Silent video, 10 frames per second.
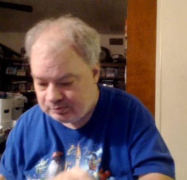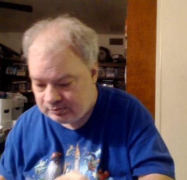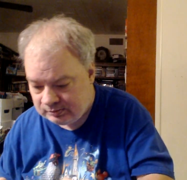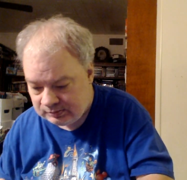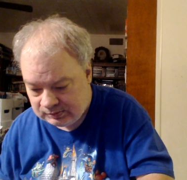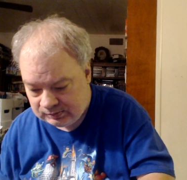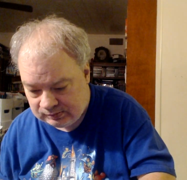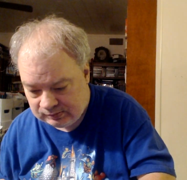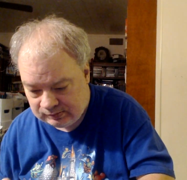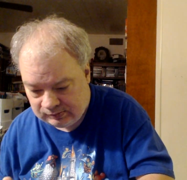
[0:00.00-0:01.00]

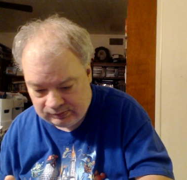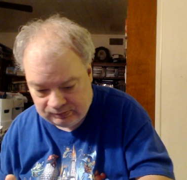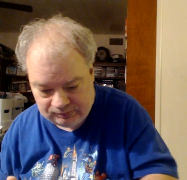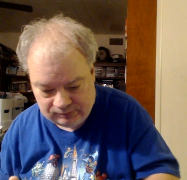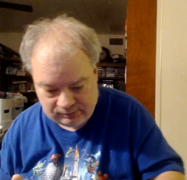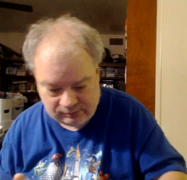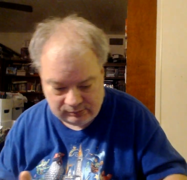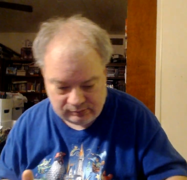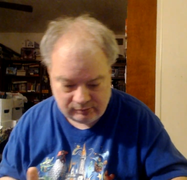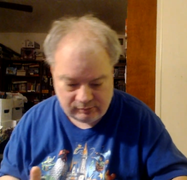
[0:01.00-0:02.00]

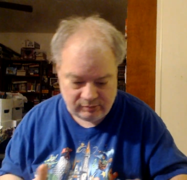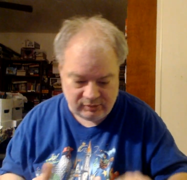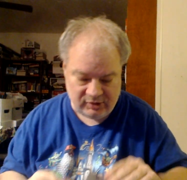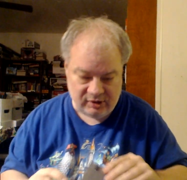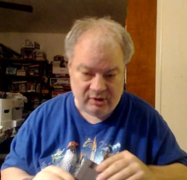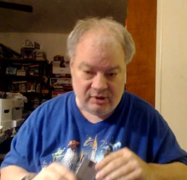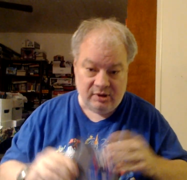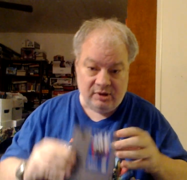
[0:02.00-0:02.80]
Nothing is said.